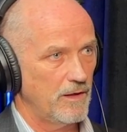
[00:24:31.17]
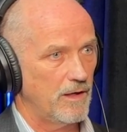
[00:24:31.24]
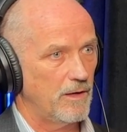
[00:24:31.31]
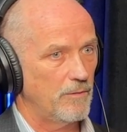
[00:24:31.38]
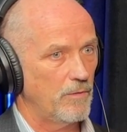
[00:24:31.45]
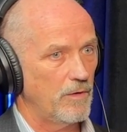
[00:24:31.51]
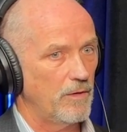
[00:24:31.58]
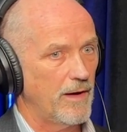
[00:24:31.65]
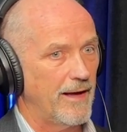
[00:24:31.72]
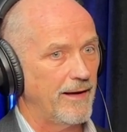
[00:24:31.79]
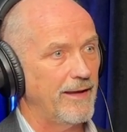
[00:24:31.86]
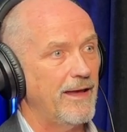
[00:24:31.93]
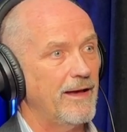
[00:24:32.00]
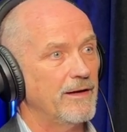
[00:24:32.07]

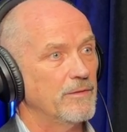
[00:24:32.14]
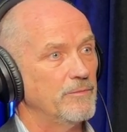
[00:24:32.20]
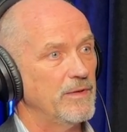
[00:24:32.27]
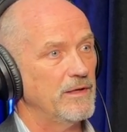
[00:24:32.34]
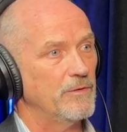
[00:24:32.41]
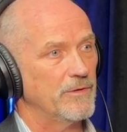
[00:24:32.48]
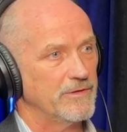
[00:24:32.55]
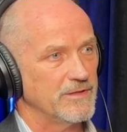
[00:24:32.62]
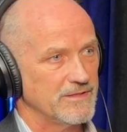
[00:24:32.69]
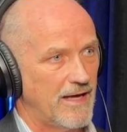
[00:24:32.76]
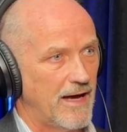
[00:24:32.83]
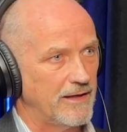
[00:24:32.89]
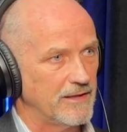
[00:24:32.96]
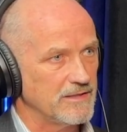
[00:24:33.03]
I can't compete with
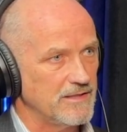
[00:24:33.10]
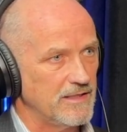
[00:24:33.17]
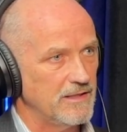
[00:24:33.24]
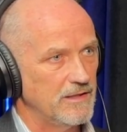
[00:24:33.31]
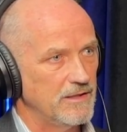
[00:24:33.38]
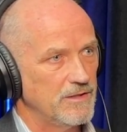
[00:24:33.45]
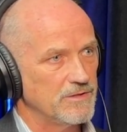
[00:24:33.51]
dishonesty.